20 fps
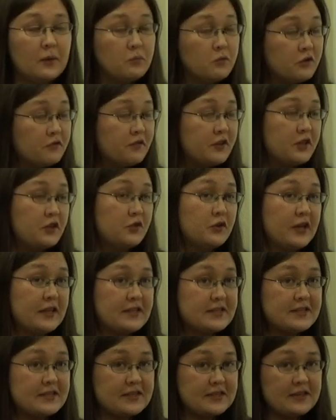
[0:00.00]
Movie, you
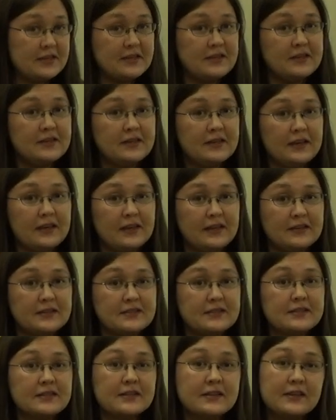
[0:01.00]
can see,
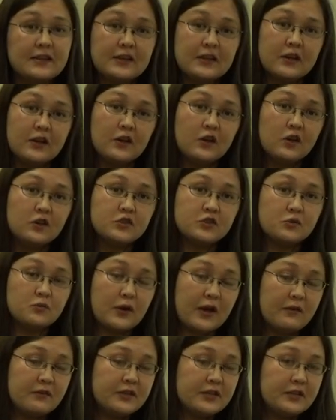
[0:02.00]
is
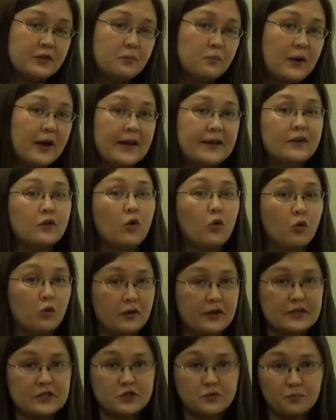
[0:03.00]
surrounded by an
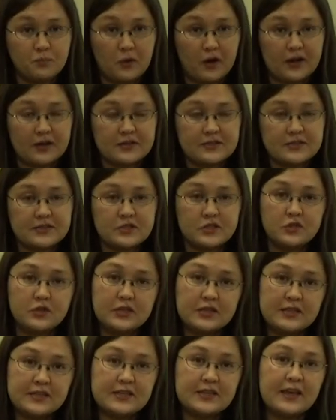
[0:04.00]
orange box to
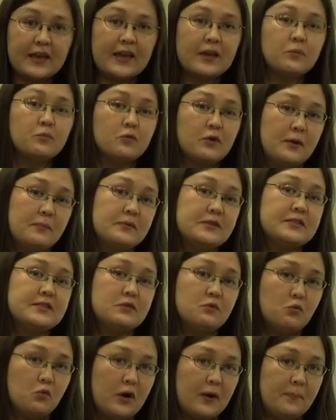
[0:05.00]
indicate
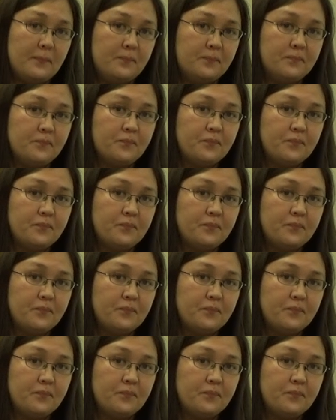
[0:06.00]
premise 1.